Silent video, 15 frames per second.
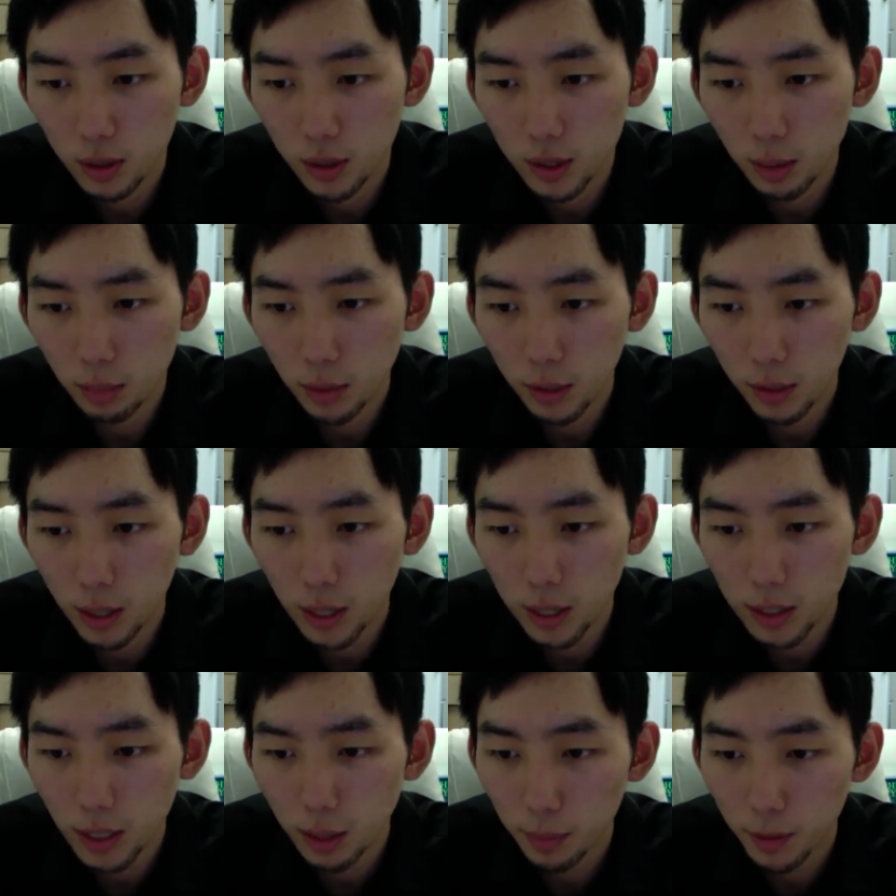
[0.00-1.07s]
something
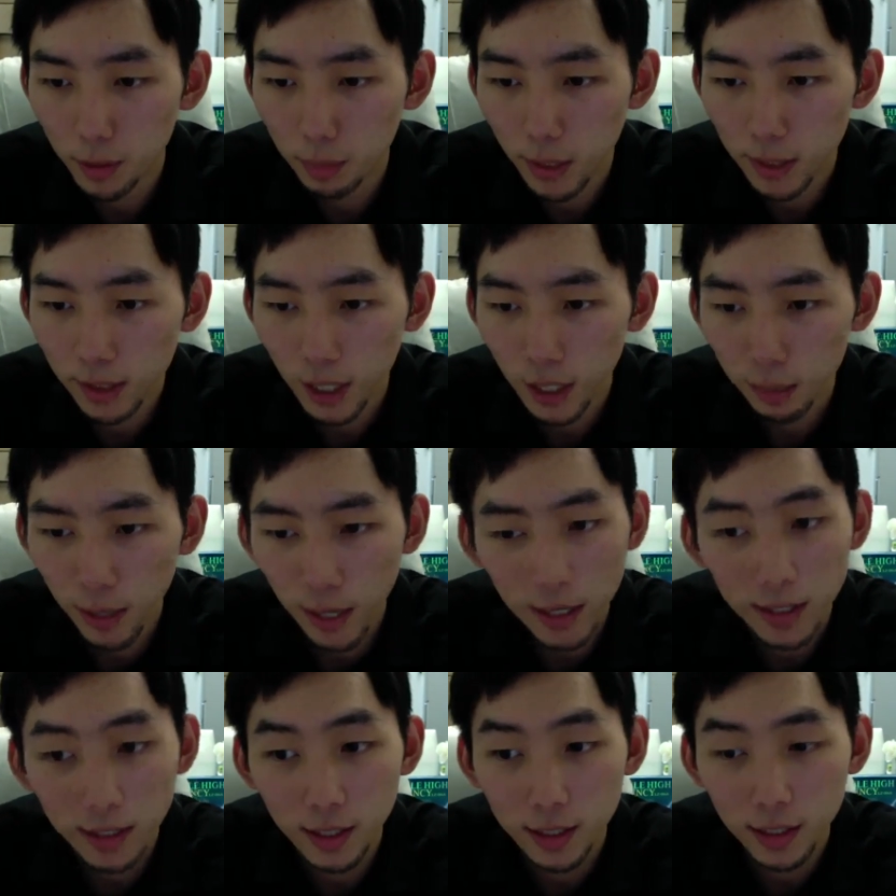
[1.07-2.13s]
has happened. My scalp
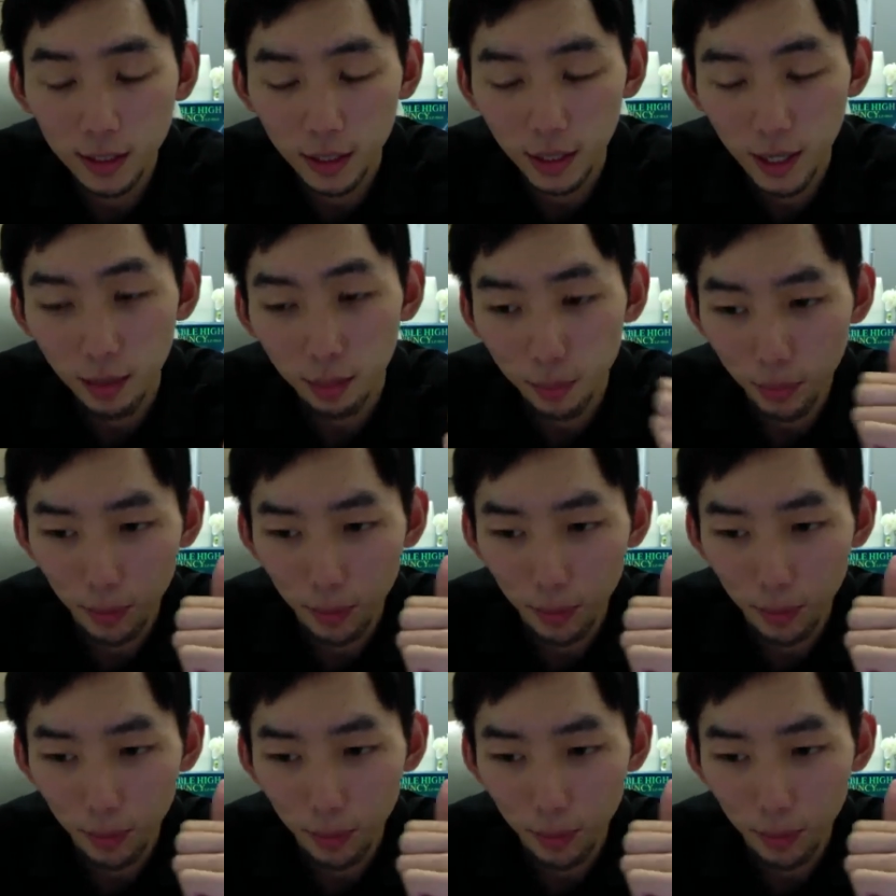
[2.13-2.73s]
has since cleared up.